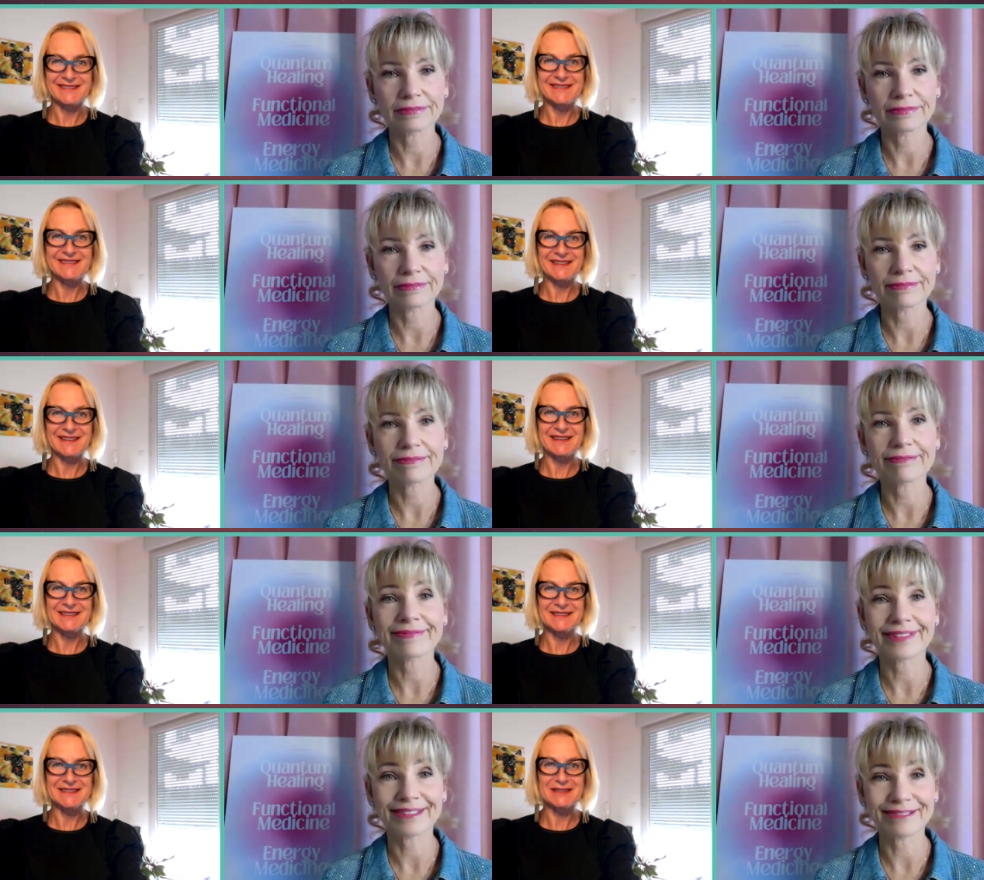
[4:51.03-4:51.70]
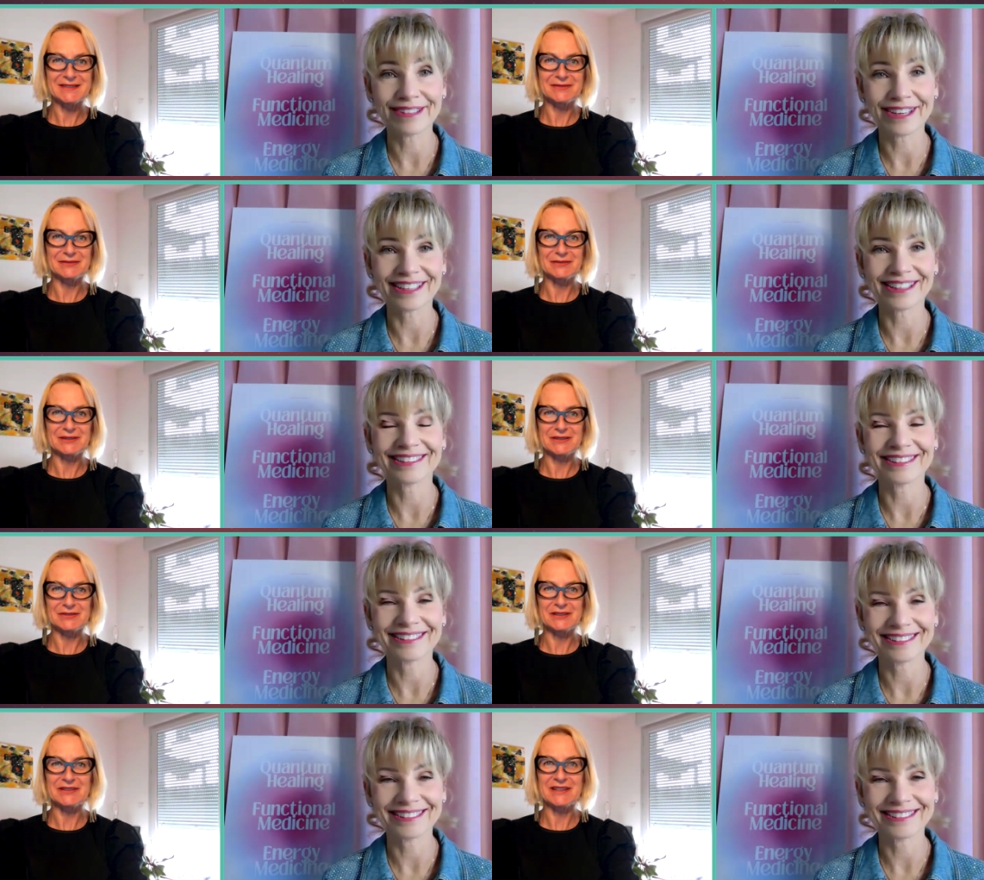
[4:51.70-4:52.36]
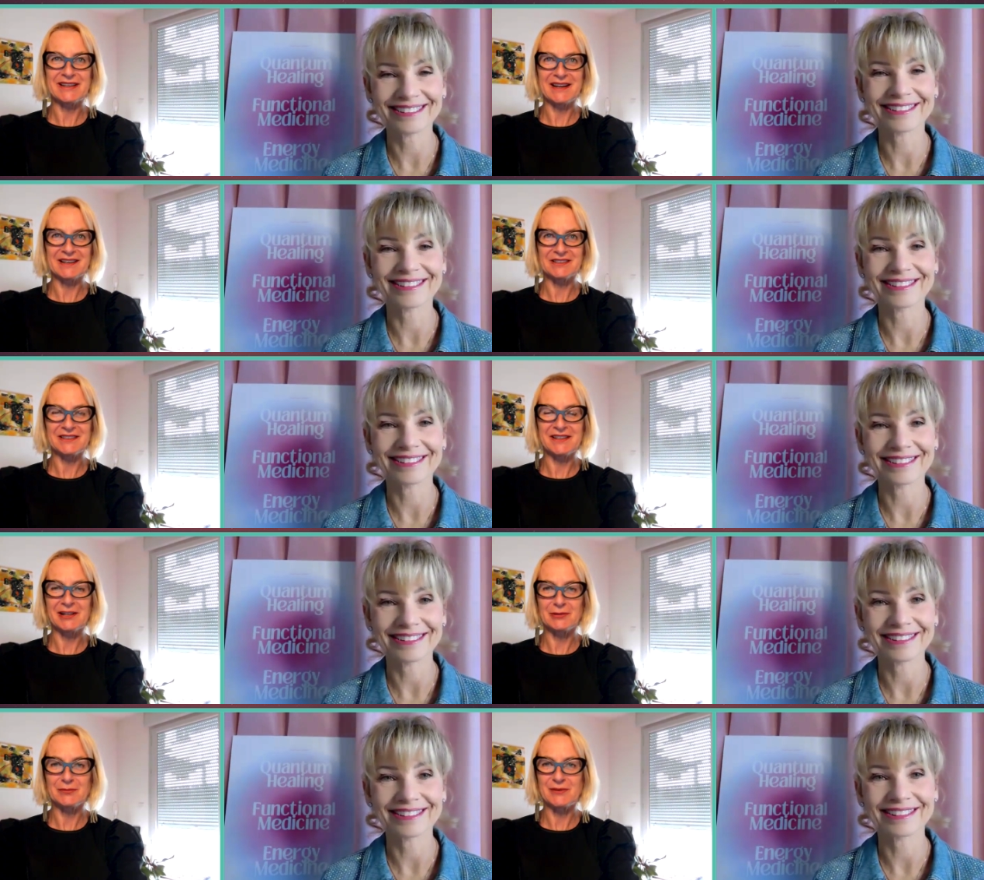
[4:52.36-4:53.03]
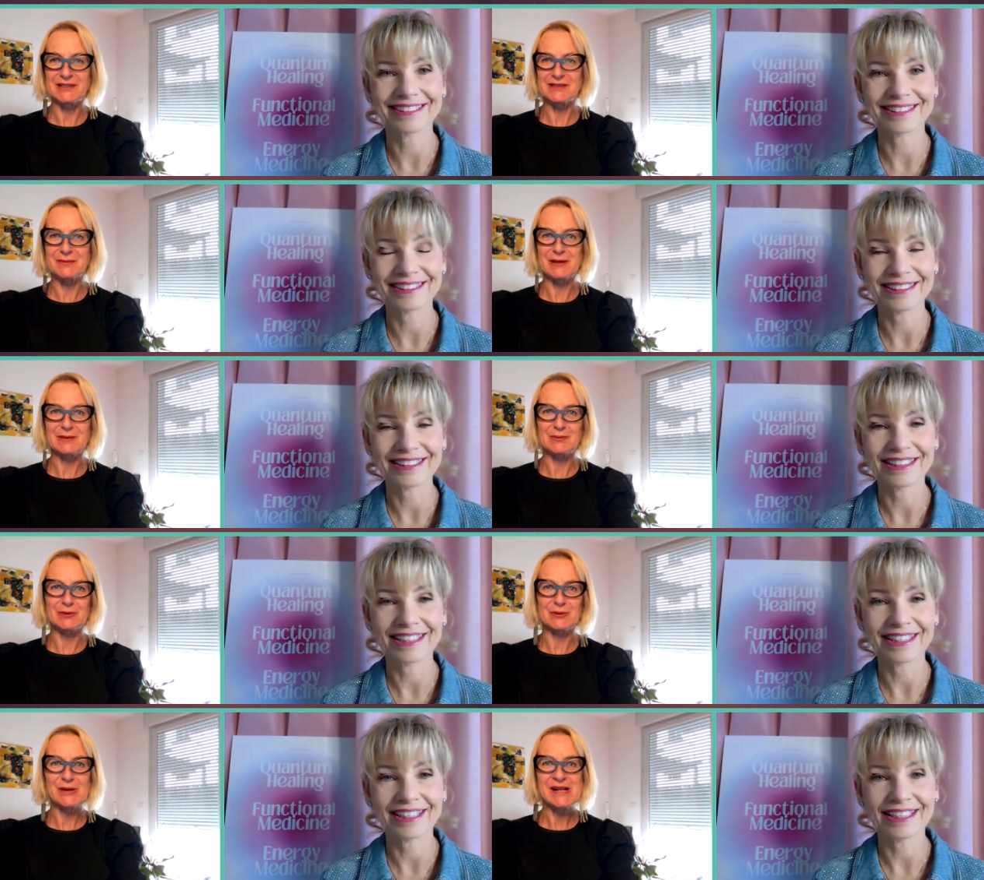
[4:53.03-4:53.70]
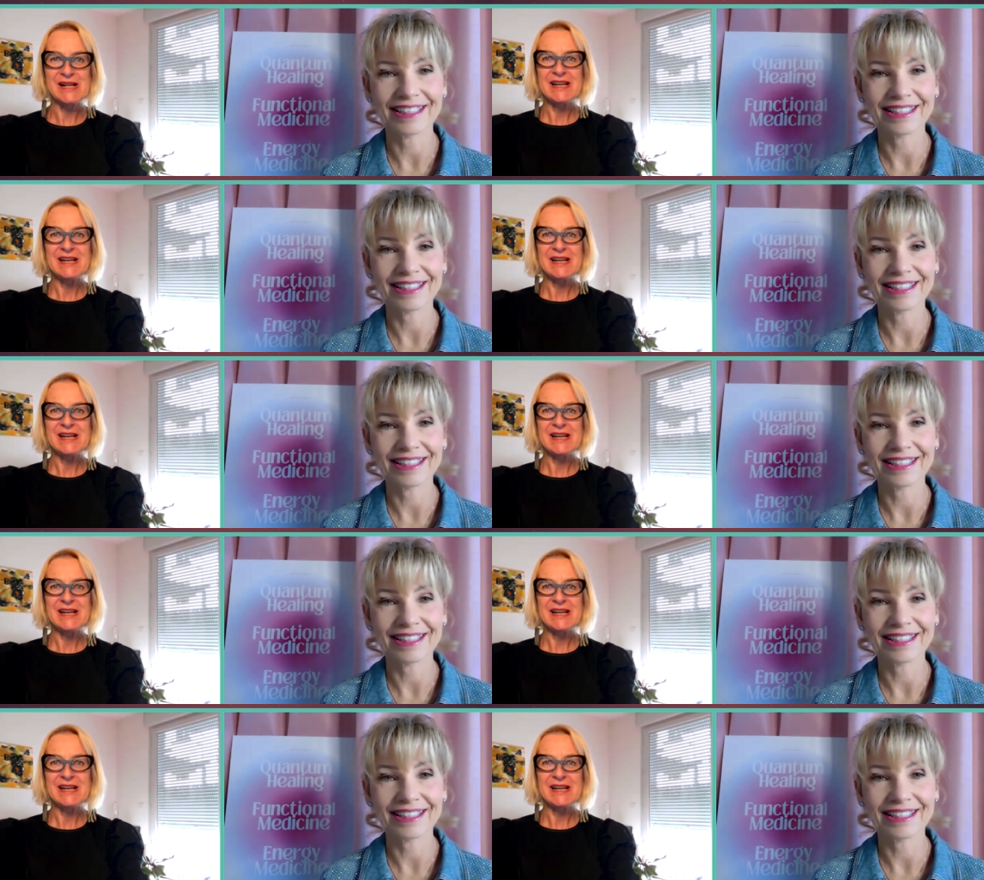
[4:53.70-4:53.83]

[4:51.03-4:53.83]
Speaker 1: Yes, so we can actually help these people.